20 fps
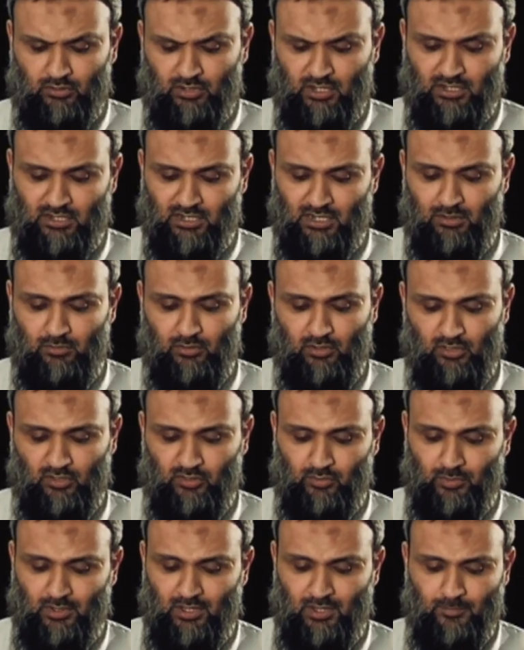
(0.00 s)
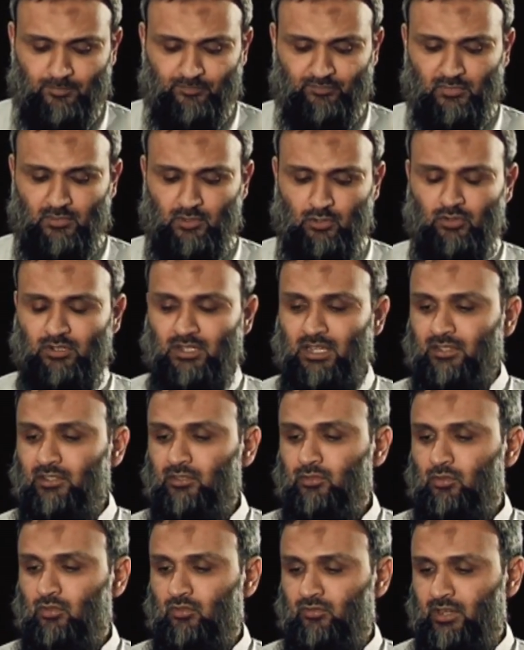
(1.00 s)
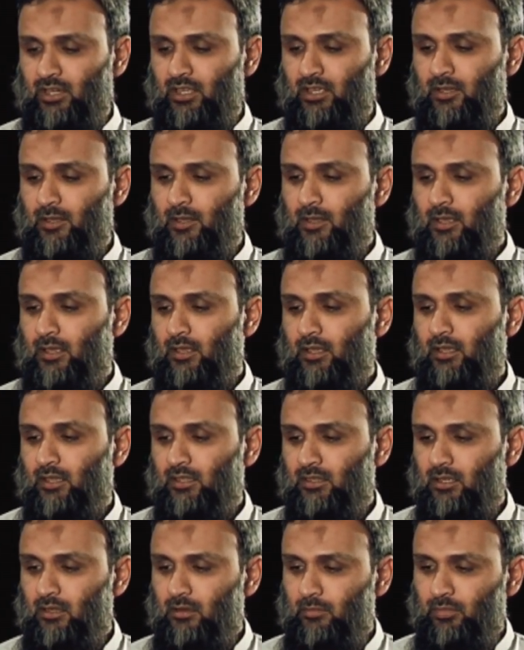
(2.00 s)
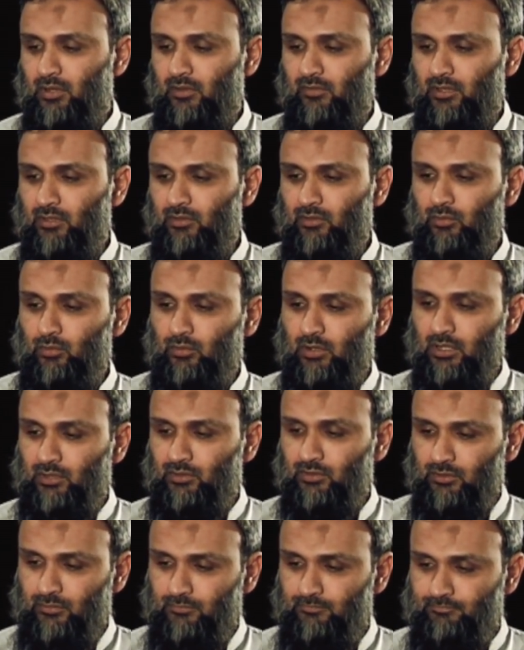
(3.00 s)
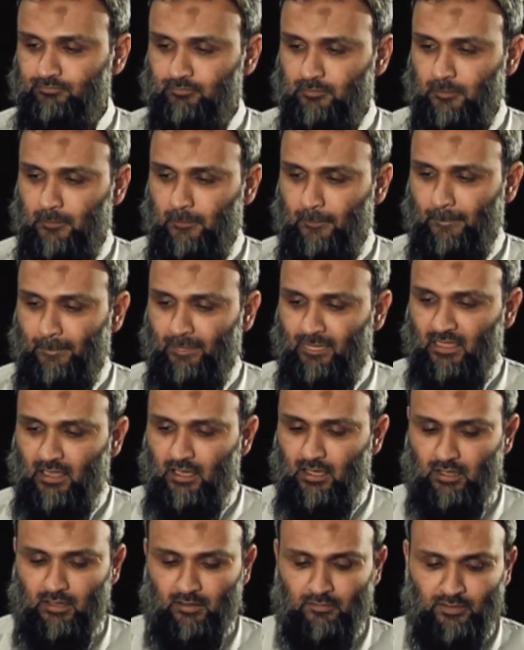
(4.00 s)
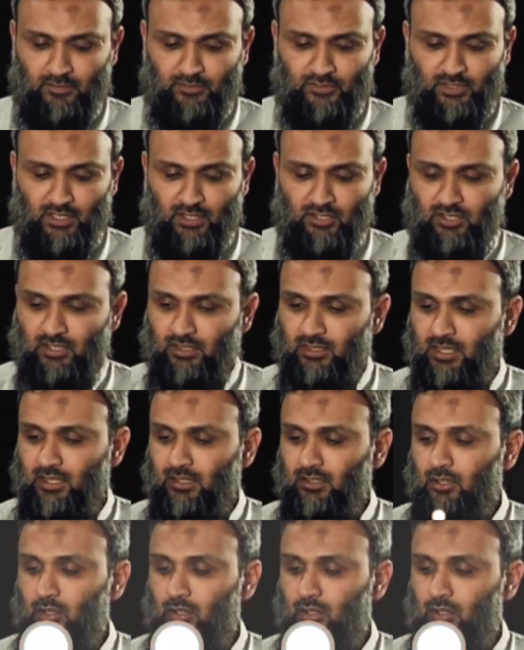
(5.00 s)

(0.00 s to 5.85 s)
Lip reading: detail because we looked at this already in the previous surahs. Fifth section then,